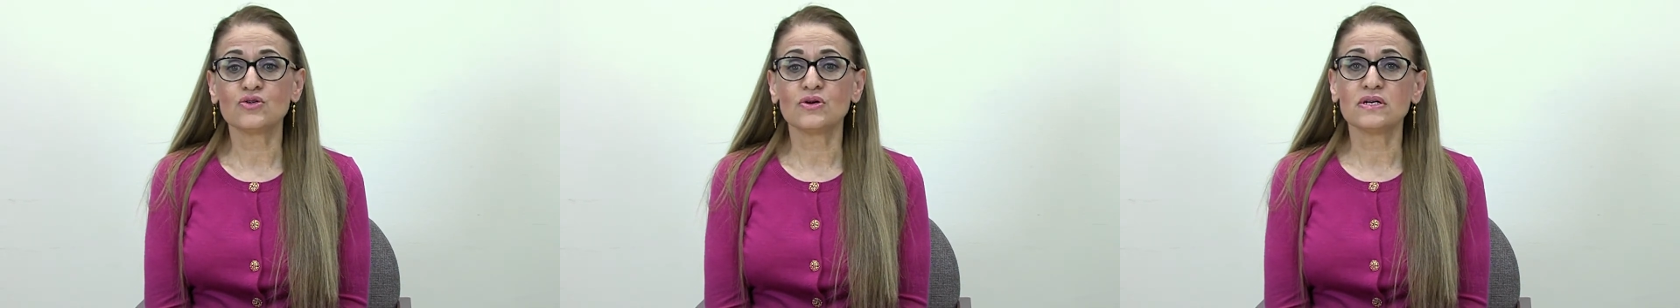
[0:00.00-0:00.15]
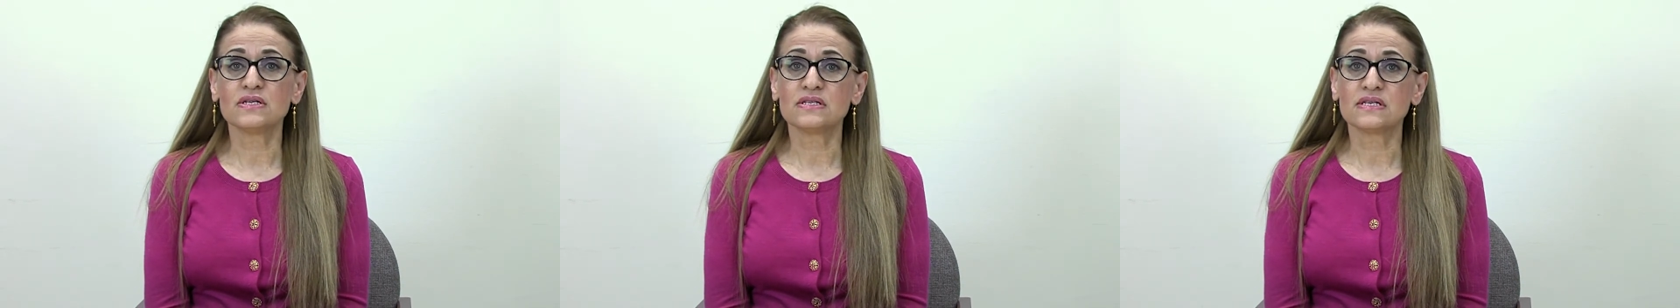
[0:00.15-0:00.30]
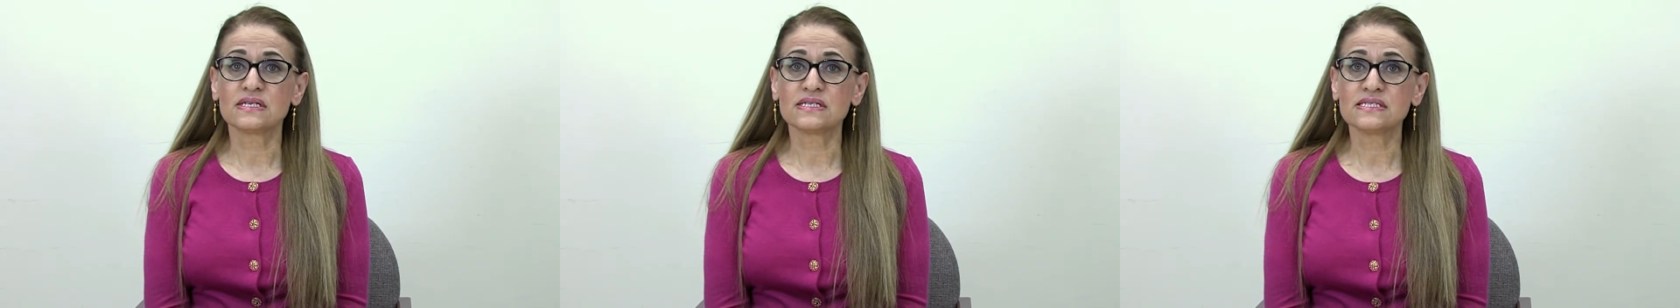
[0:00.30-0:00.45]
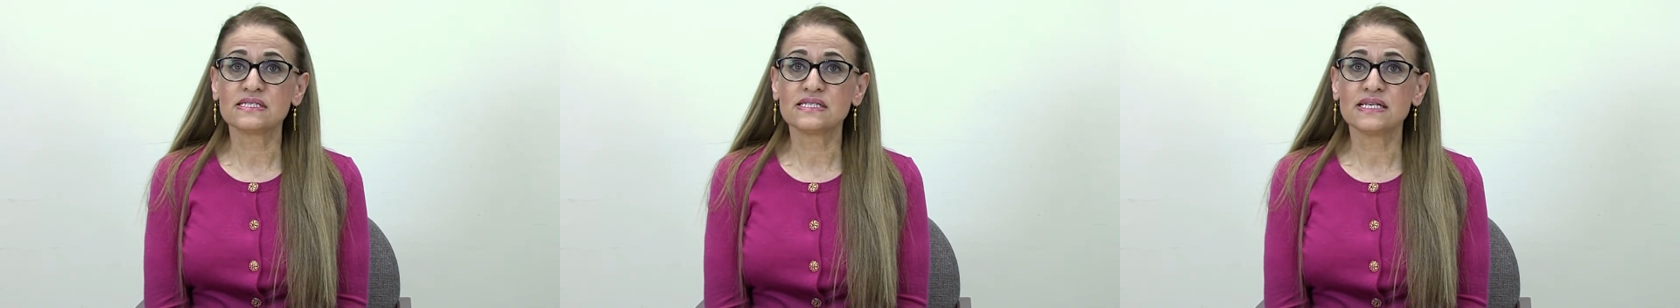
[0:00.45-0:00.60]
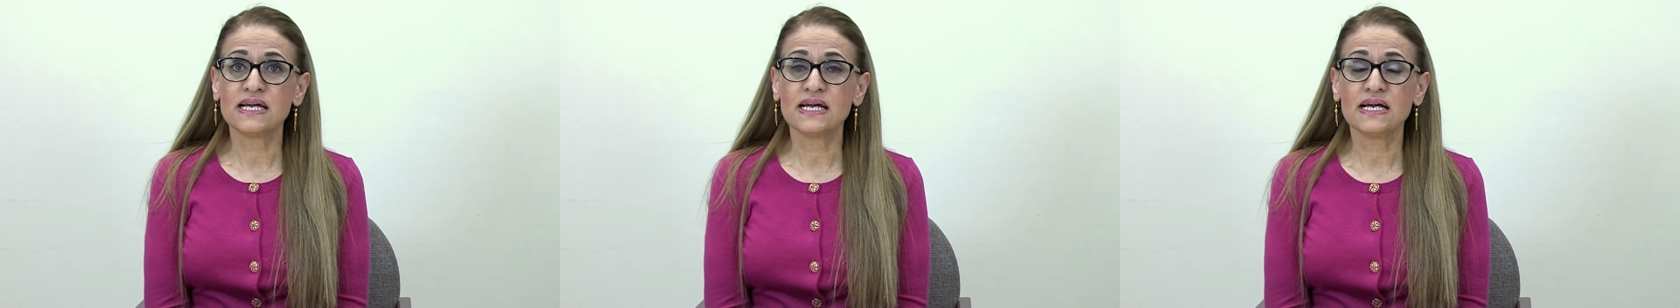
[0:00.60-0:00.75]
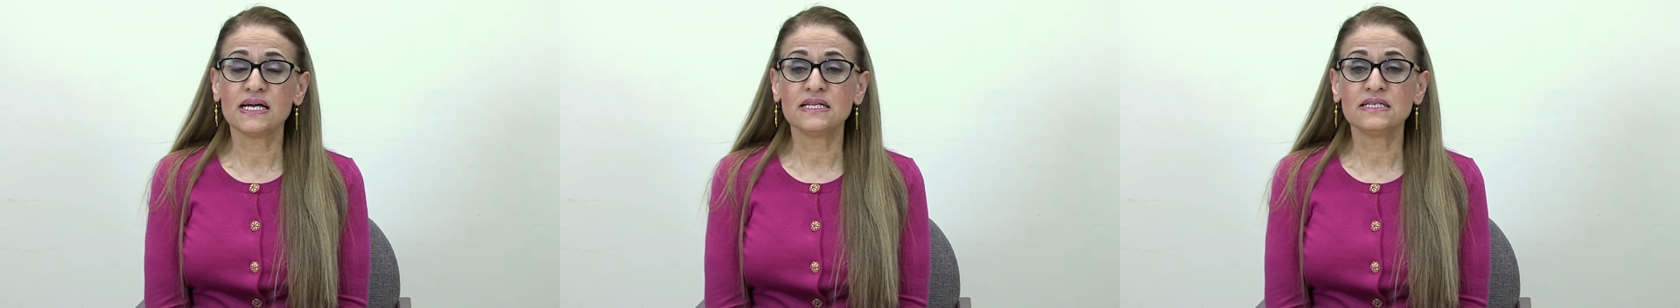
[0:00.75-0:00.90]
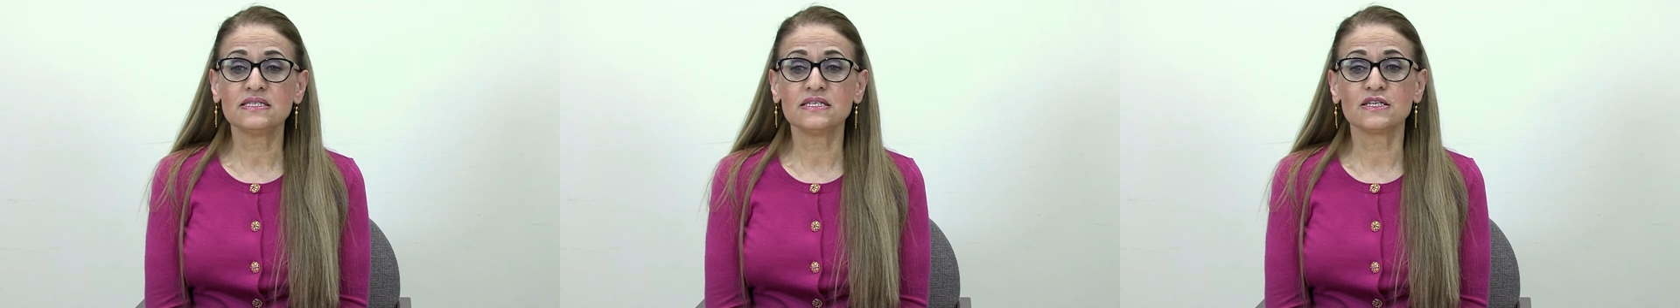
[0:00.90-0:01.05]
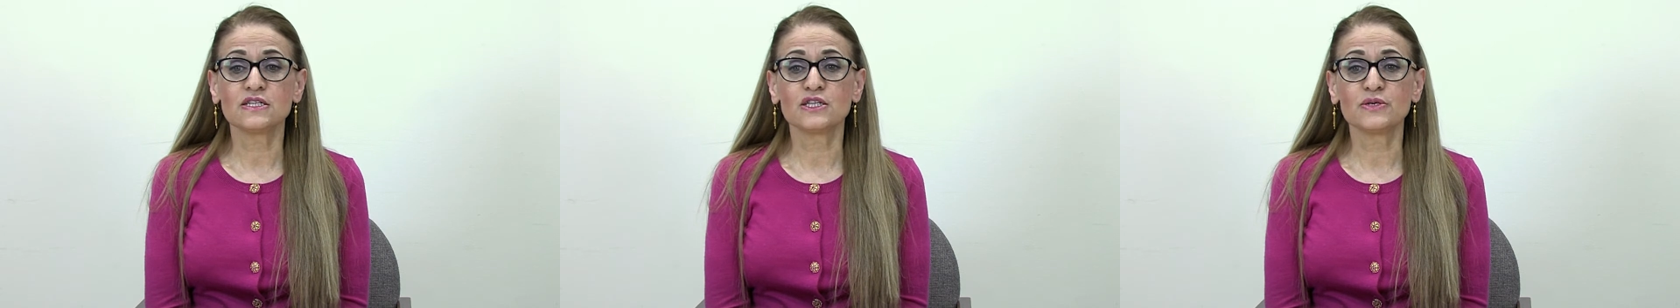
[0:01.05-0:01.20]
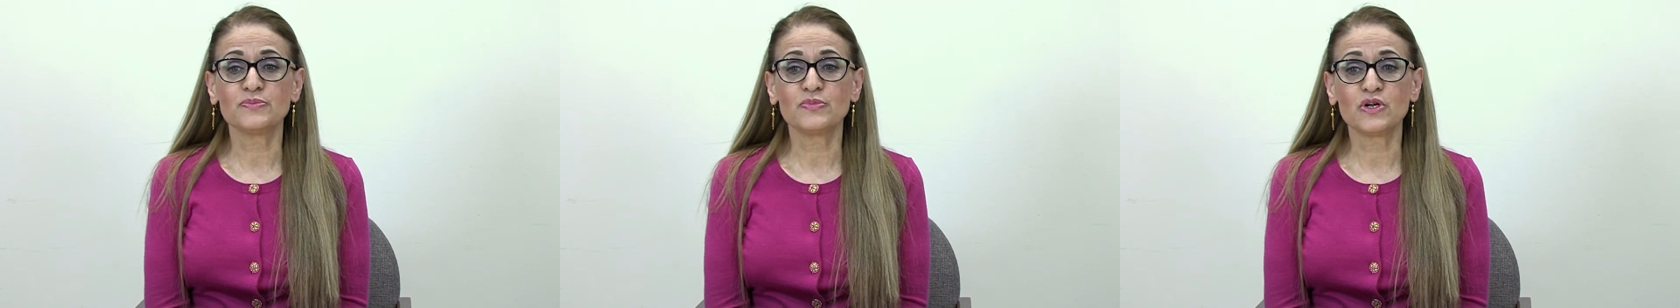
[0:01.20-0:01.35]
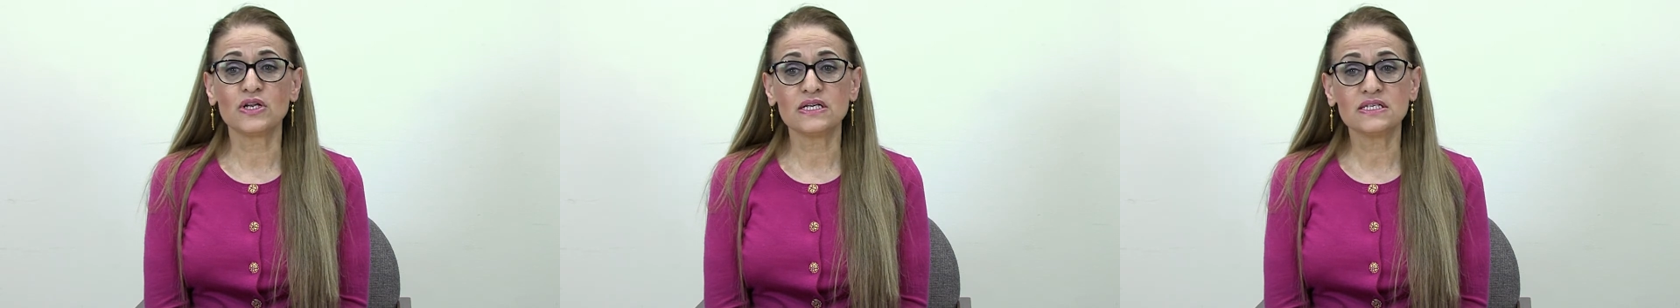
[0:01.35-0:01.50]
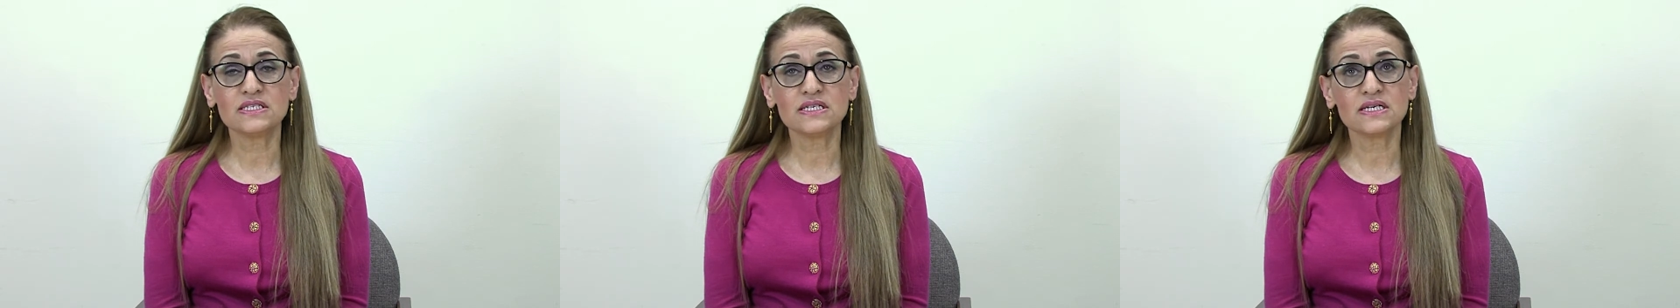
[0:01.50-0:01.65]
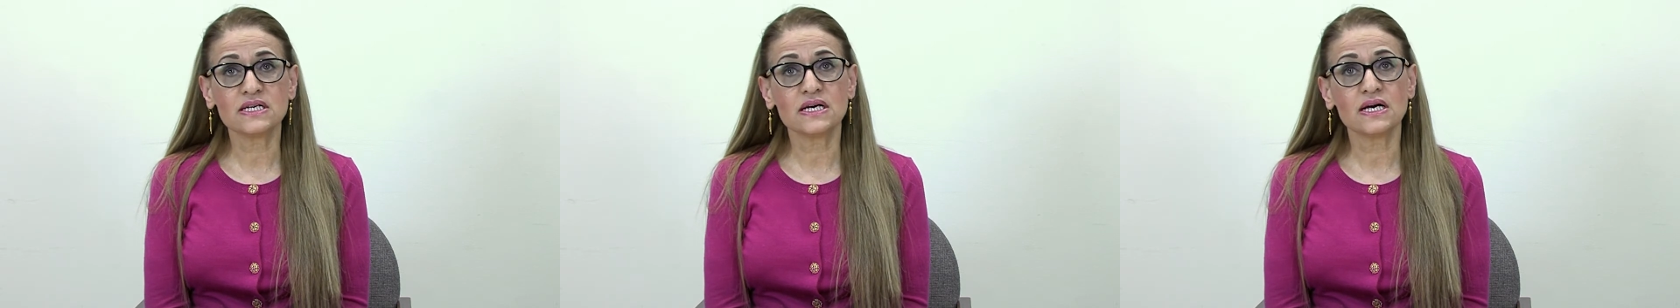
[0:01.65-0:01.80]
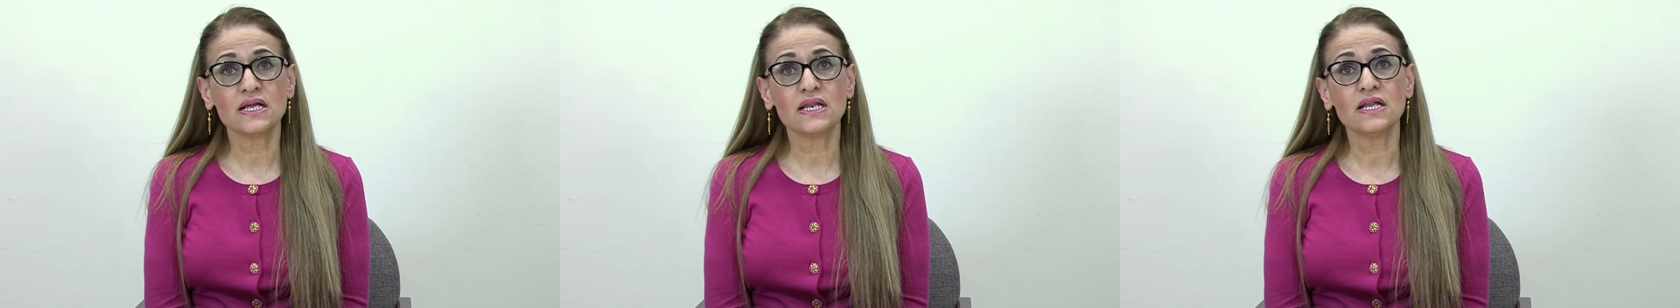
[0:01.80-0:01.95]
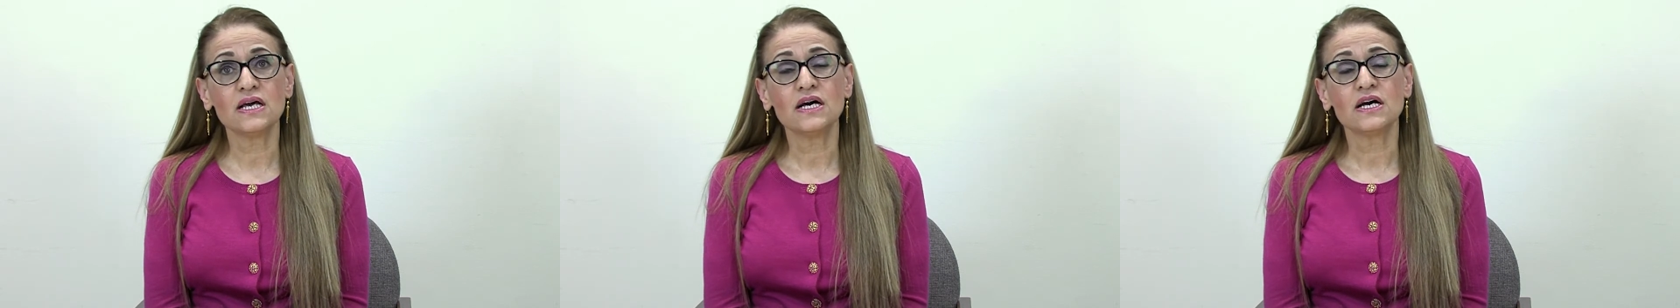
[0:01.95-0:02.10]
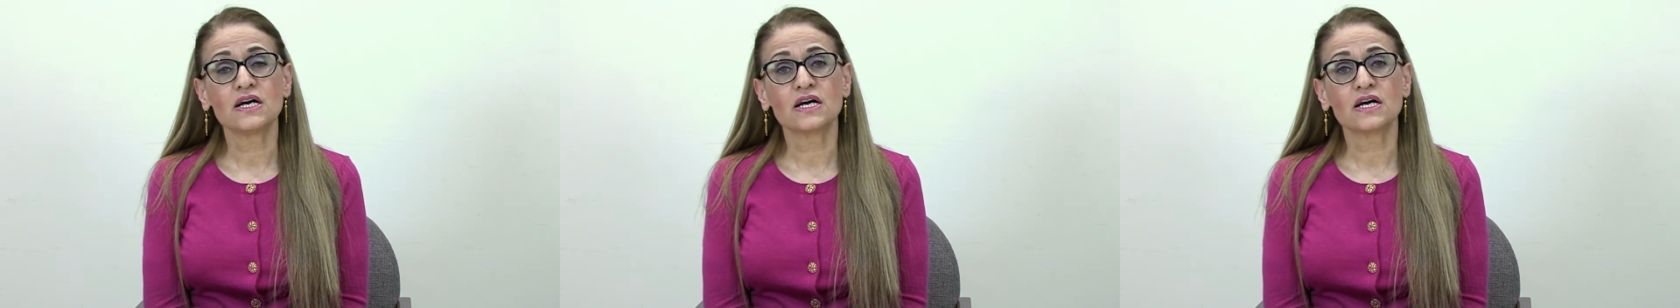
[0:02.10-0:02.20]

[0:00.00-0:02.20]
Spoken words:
understand the political,